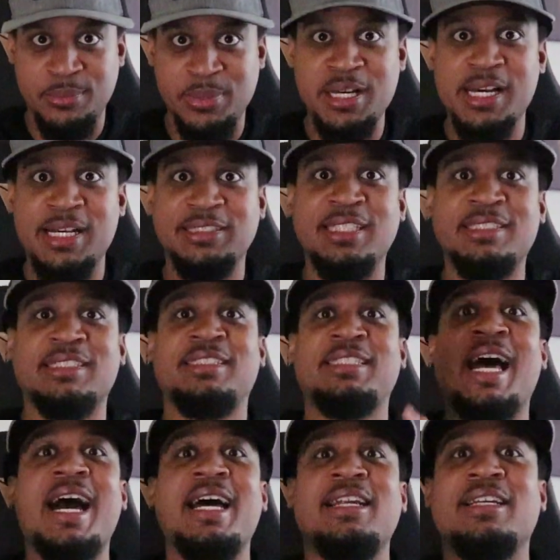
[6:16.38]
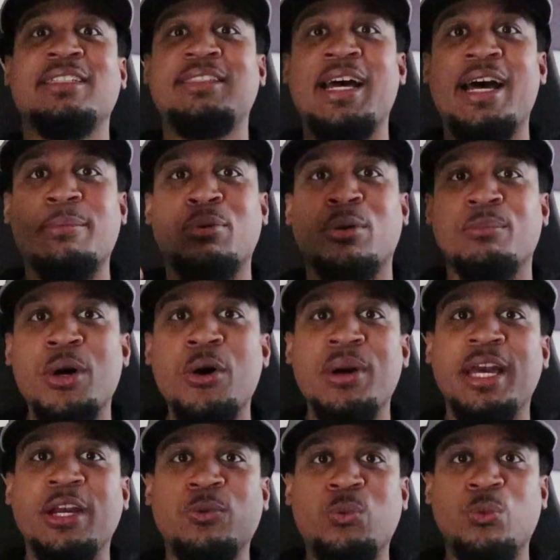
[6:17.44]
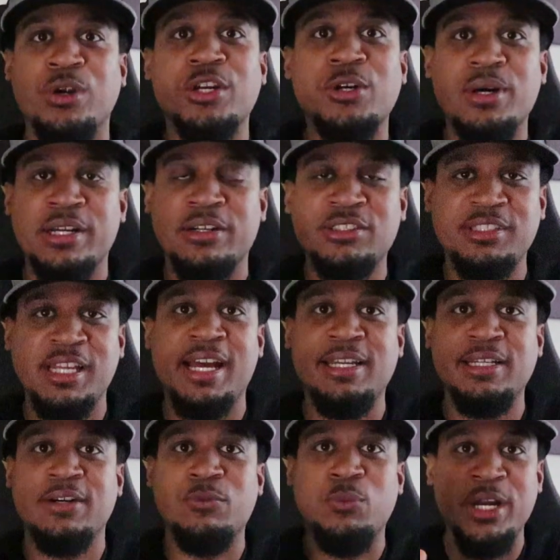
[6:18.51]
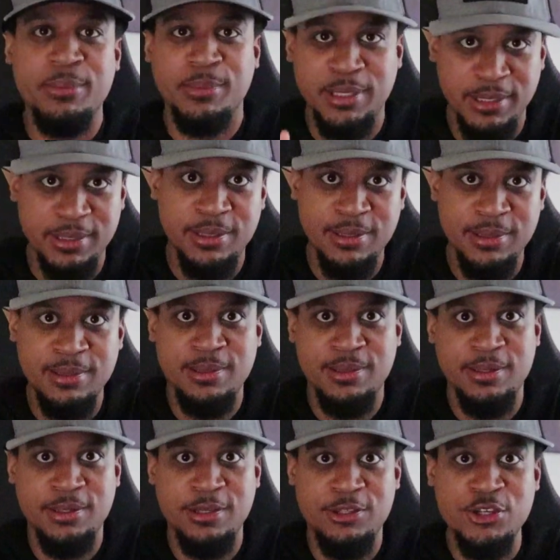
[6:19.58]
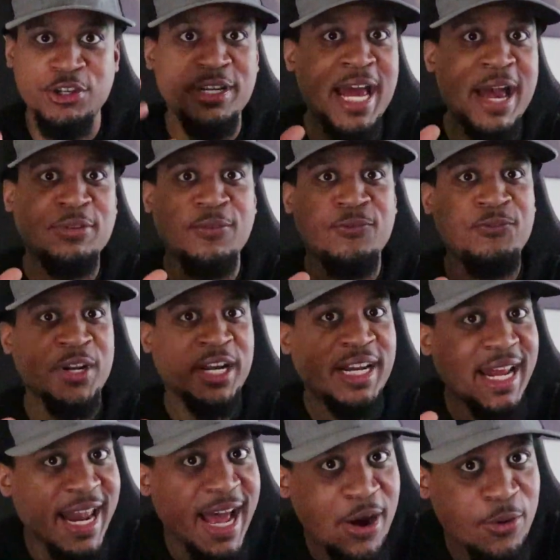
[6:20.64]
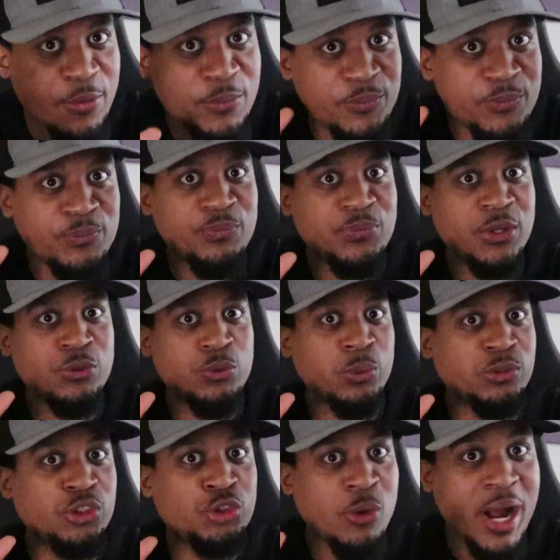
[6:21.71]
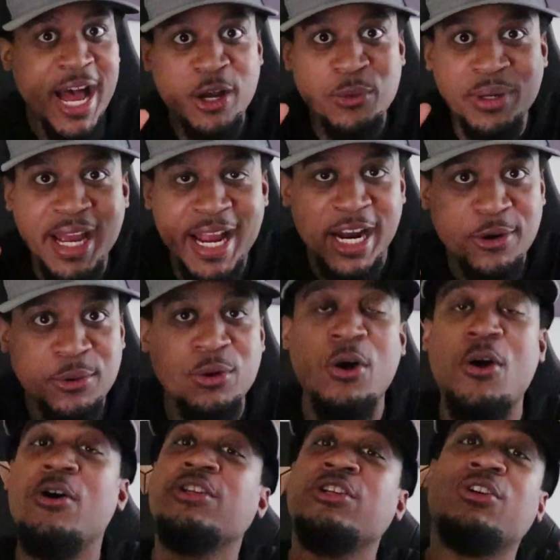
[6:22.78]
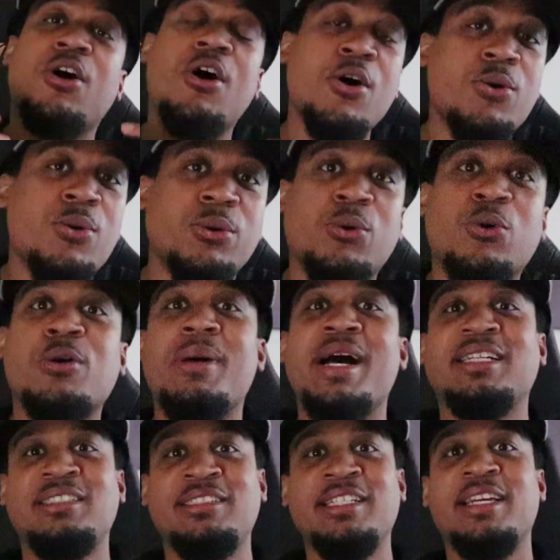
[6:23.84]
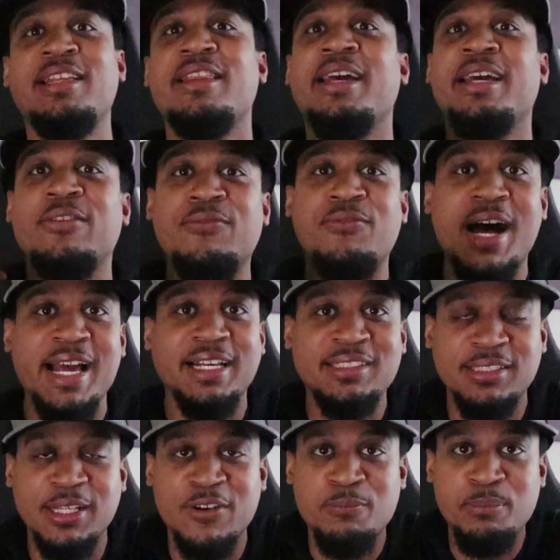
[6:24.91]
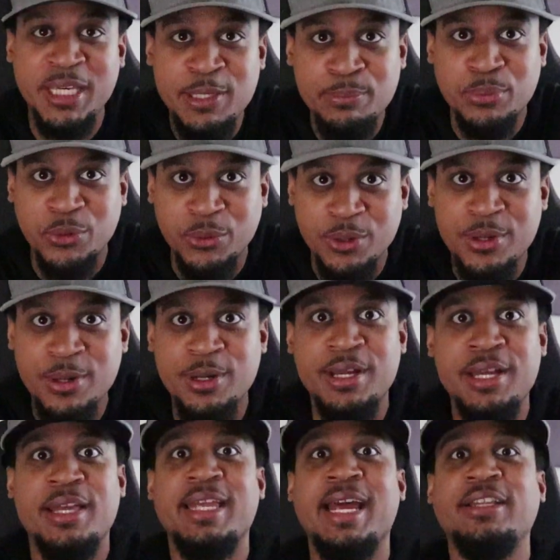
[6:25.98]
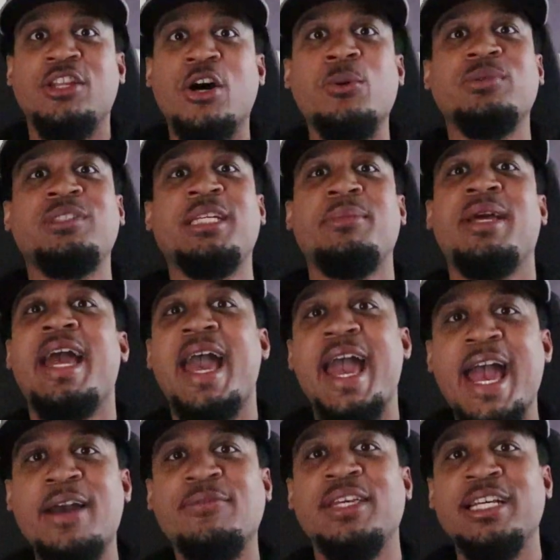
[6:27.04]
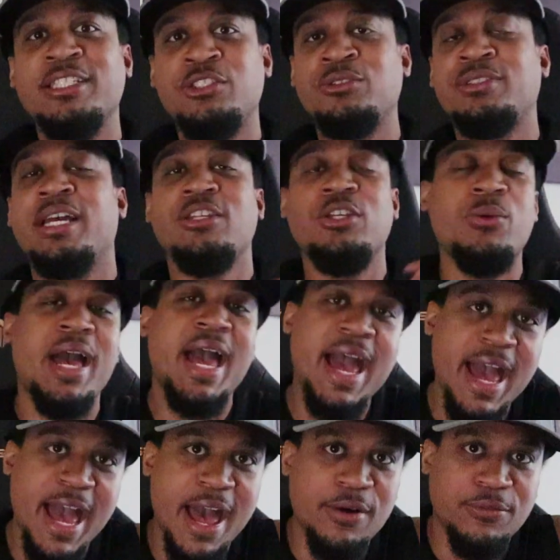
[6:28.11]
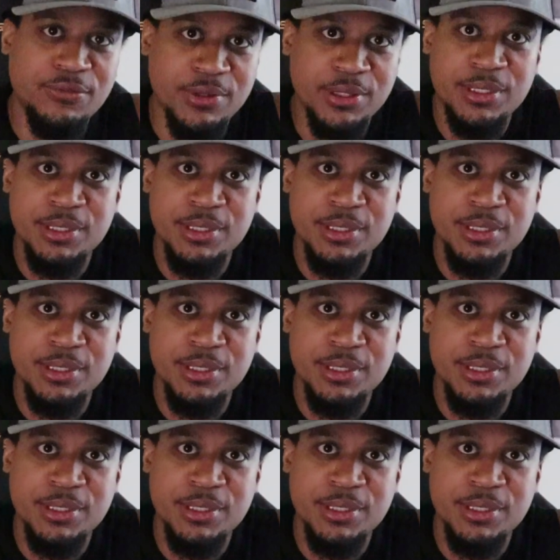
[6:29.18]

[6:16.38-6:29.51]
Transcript: because the society does not promote a real understanding of women. You're gonna have to figure that out through trial and error on your own or by seeking the advice of people that don't seem to have the issues that you have.